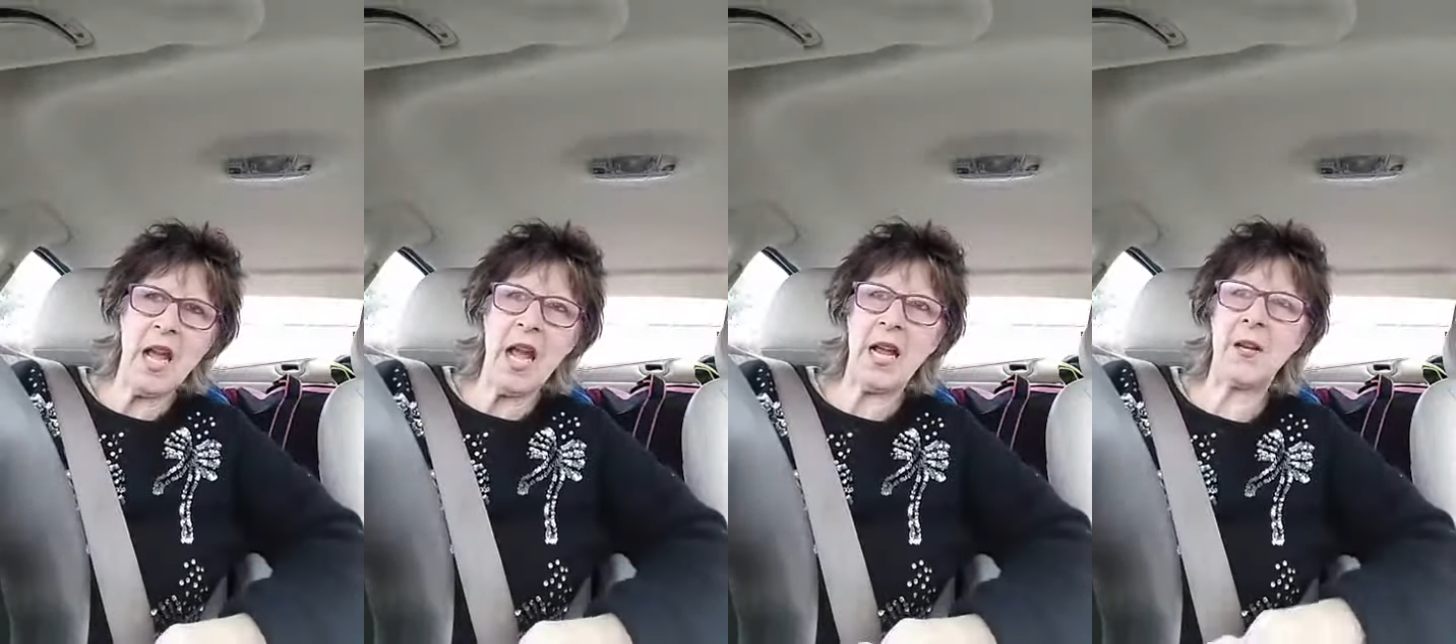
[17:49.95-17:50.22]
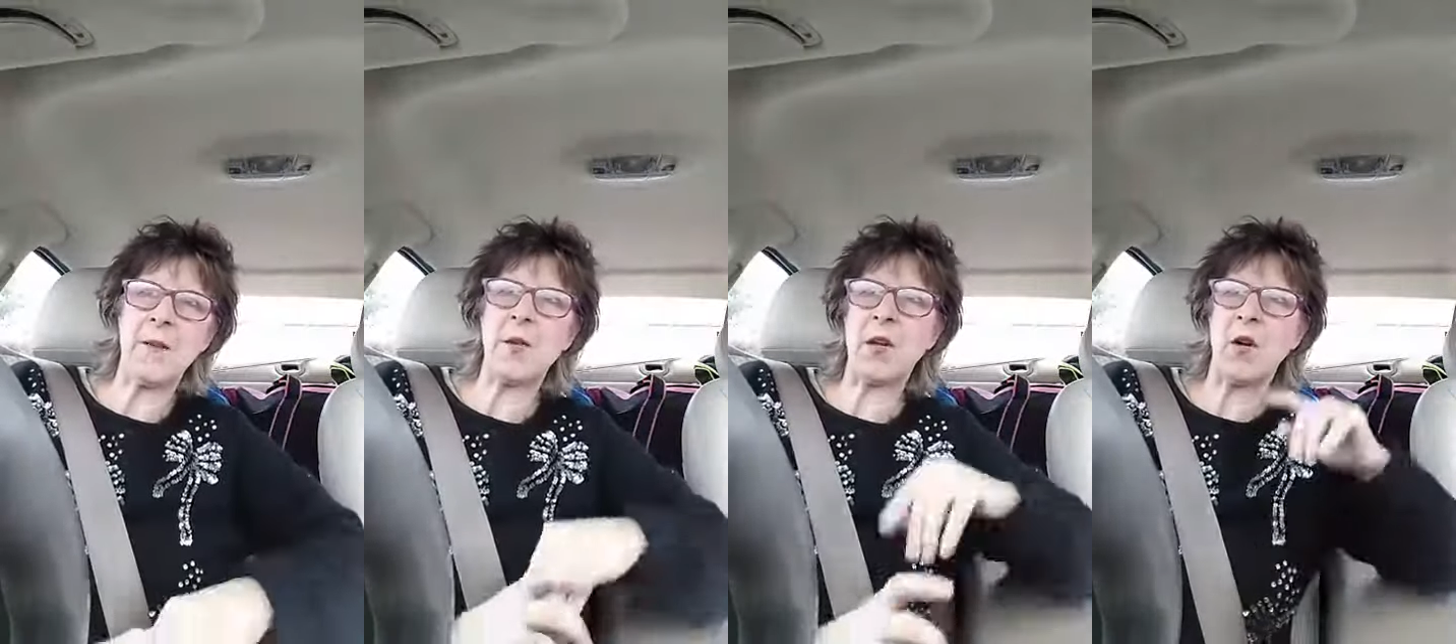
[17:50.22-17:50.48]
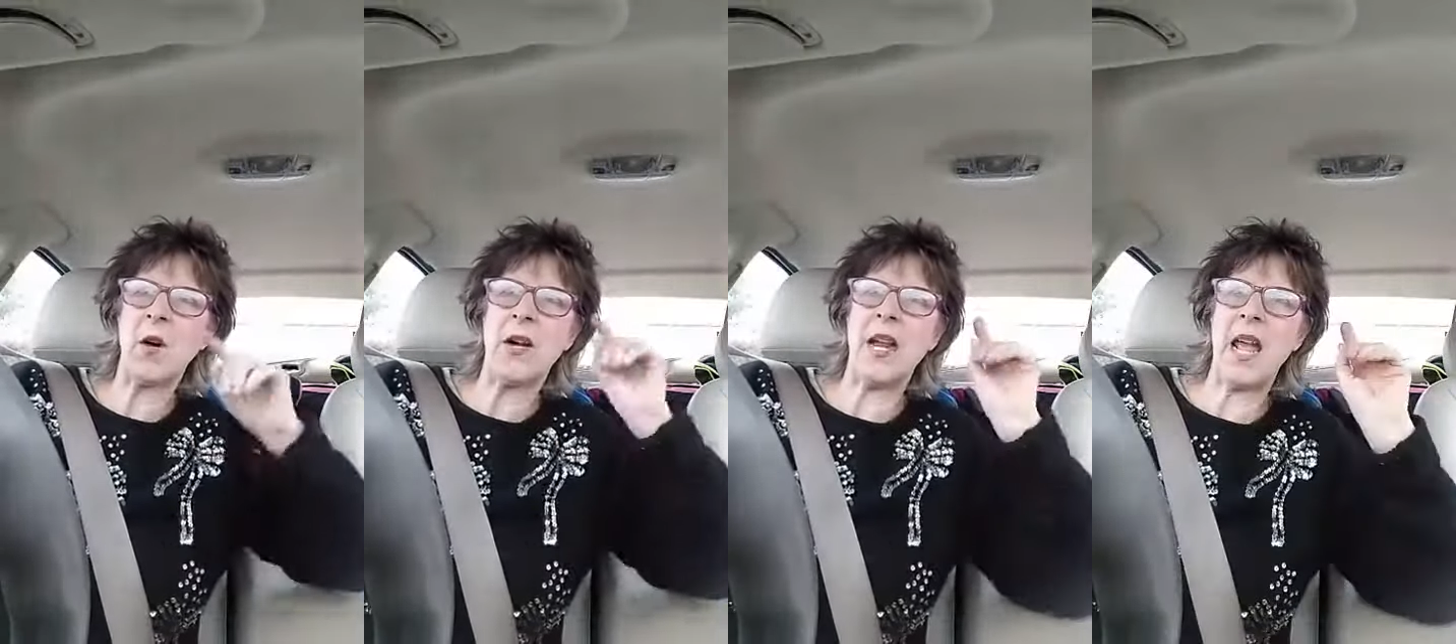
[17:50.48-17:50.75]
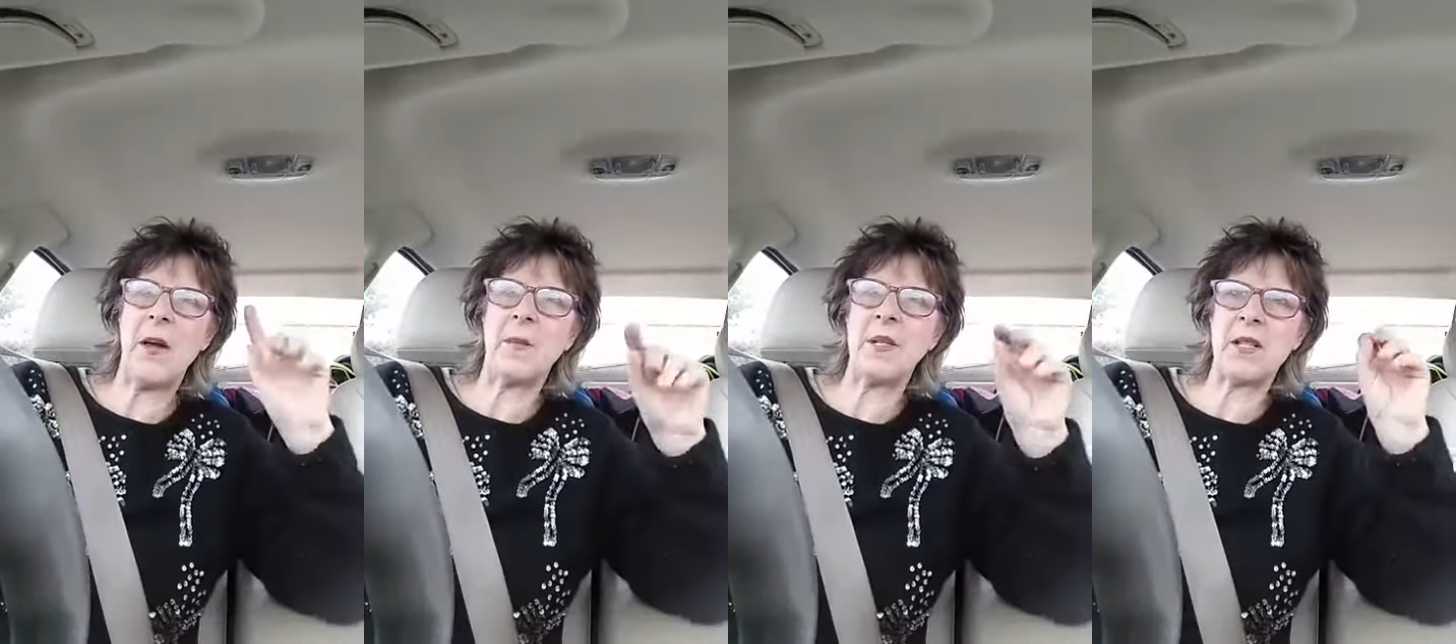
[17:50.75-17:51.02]
And if you go on
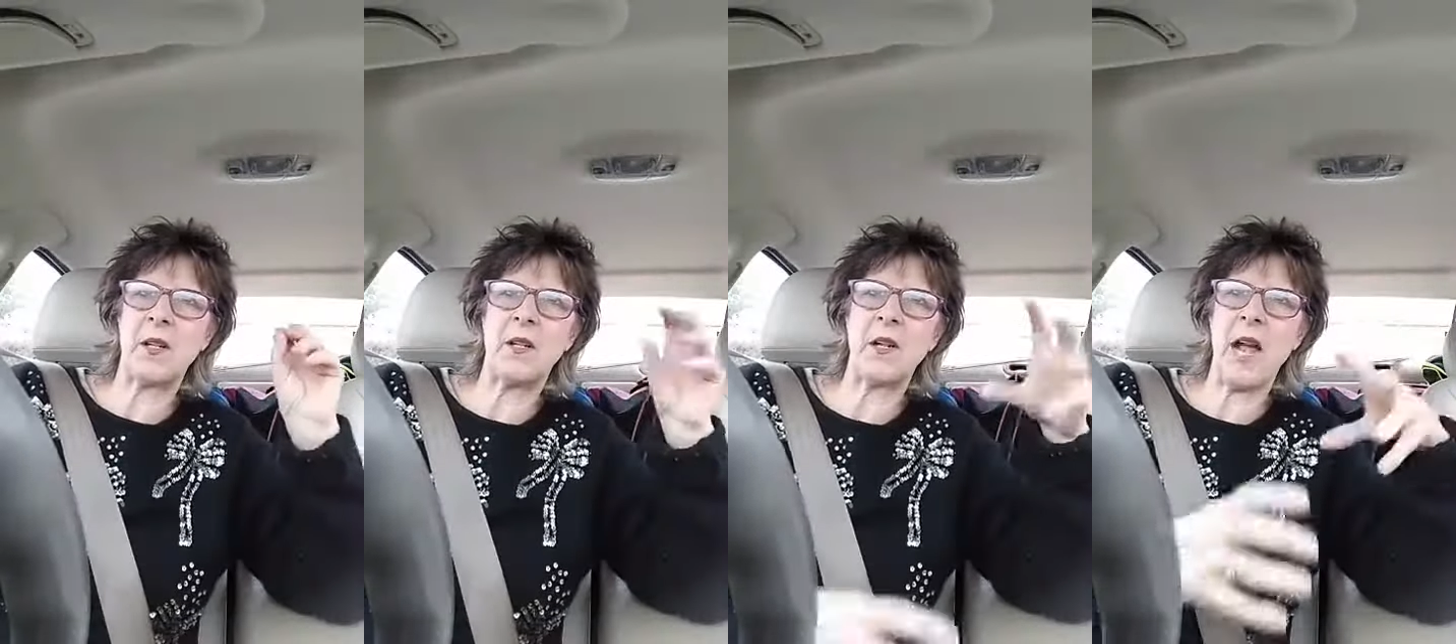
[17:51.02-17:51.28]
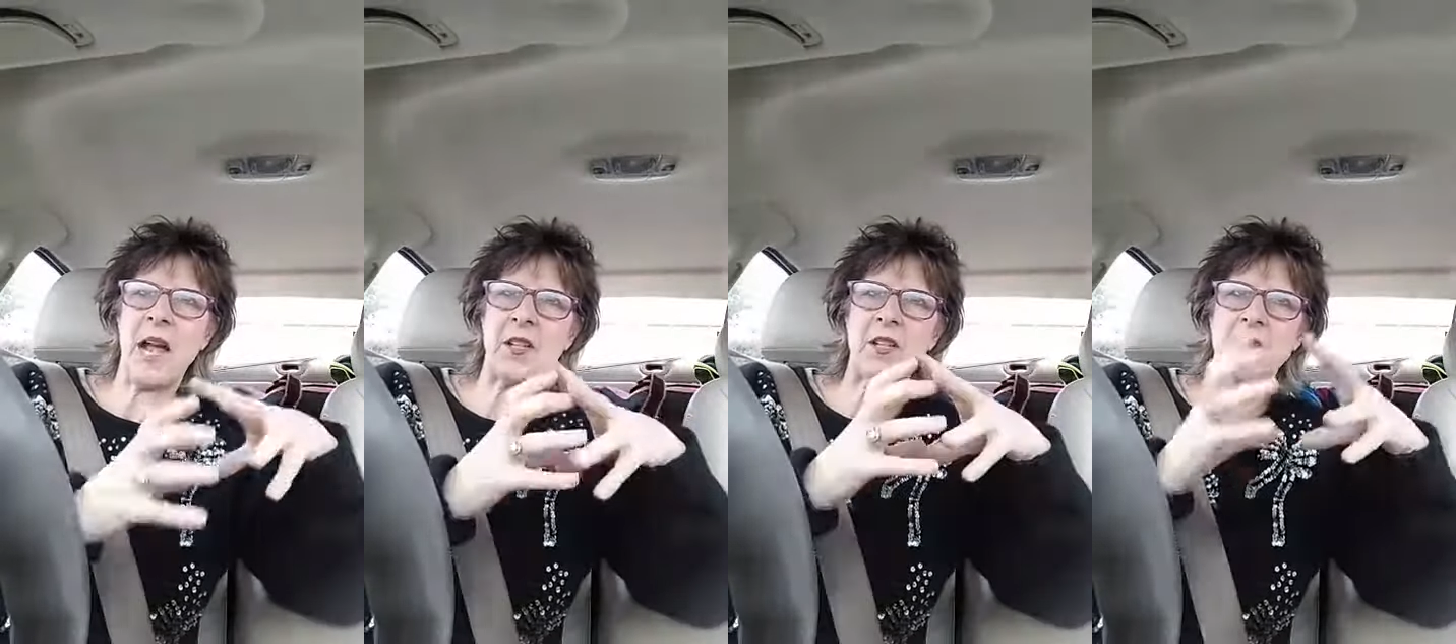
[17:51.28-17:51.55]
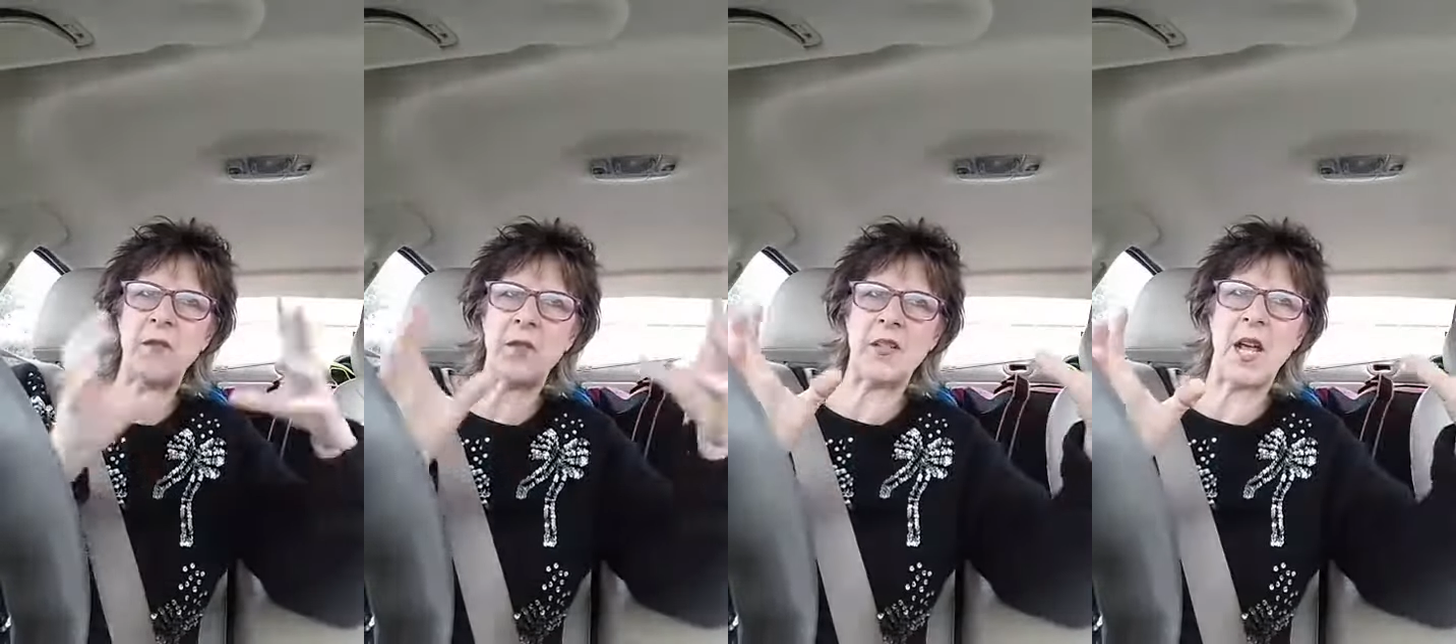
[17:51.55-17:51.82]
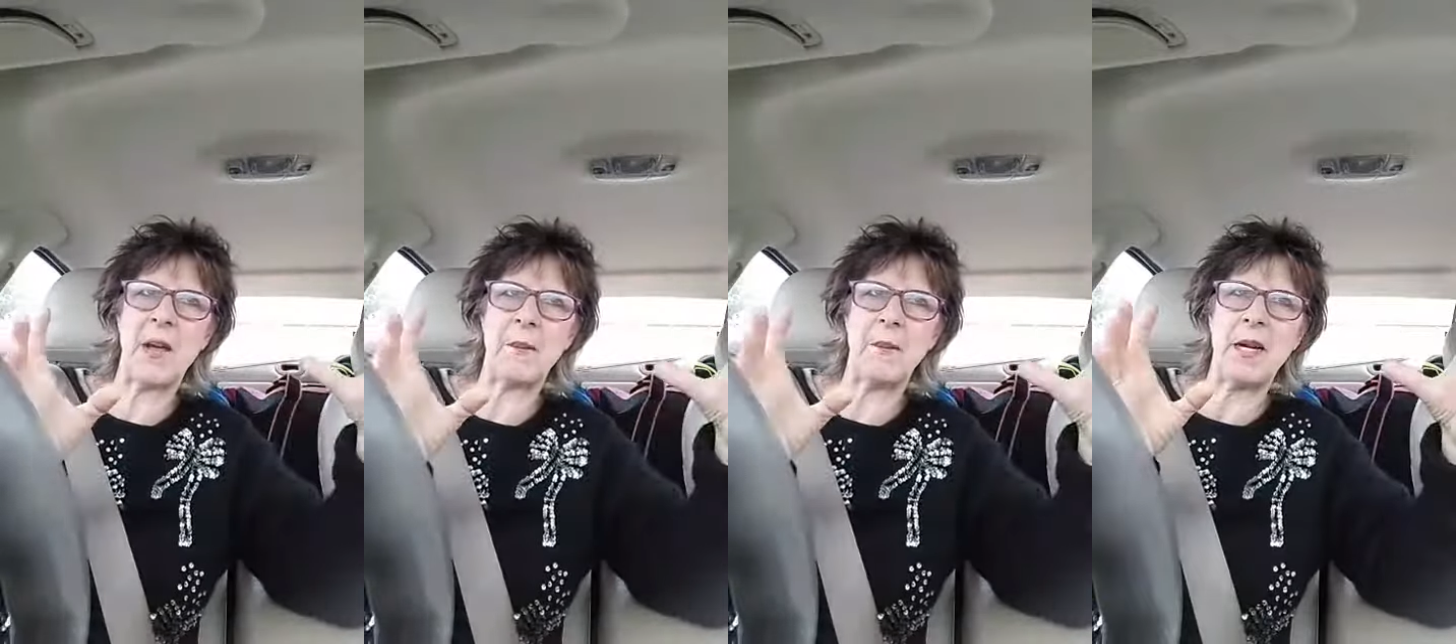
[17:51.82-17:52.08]
Amazon, or actually if you
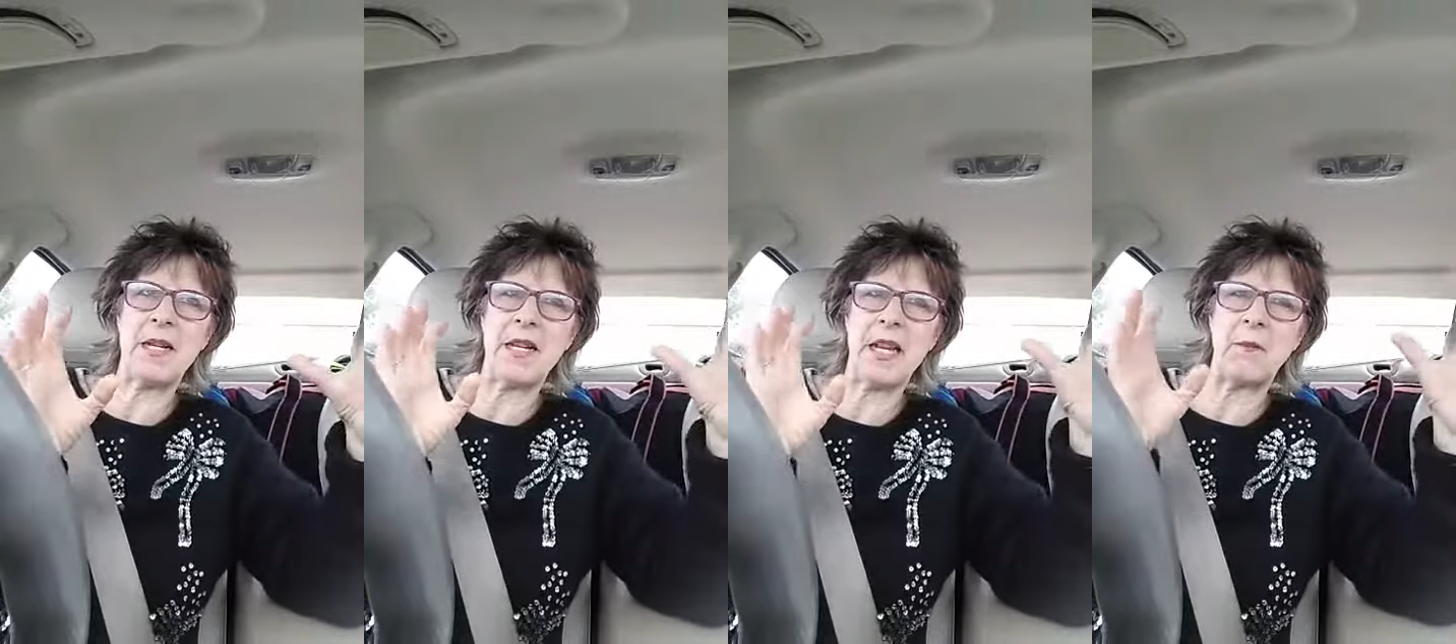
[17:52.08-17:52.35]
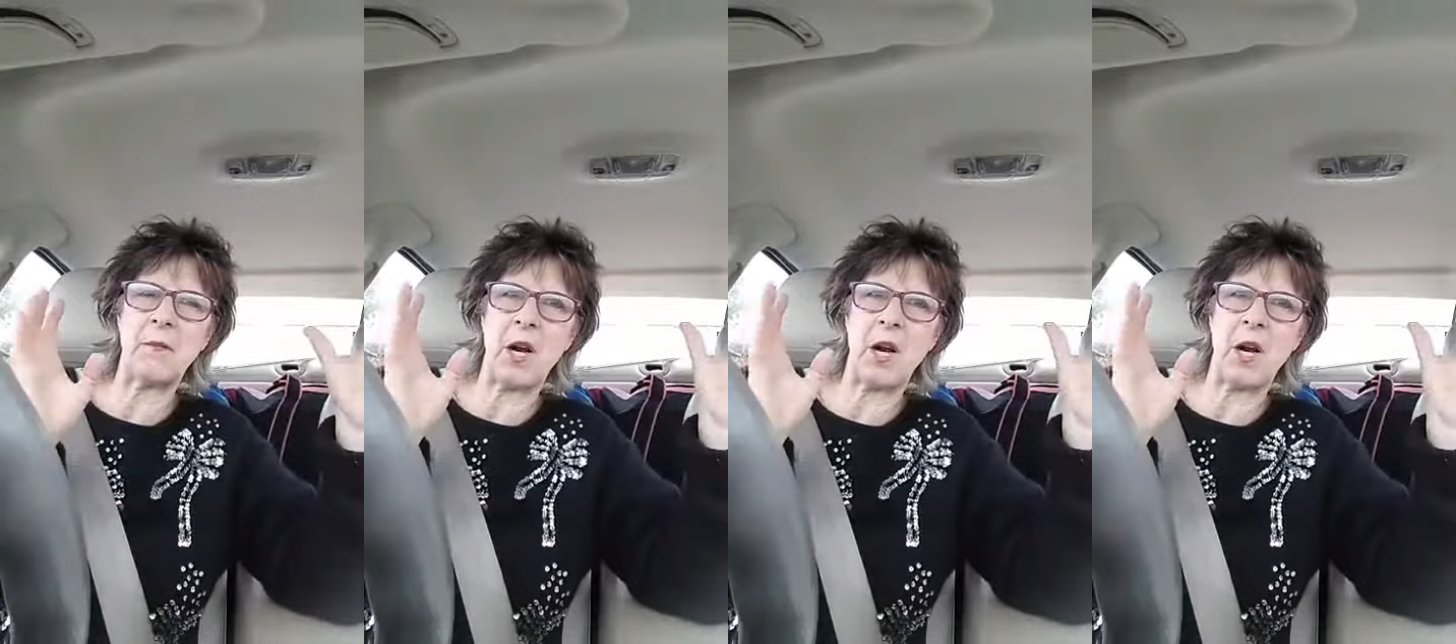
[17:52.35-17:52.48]
type my name,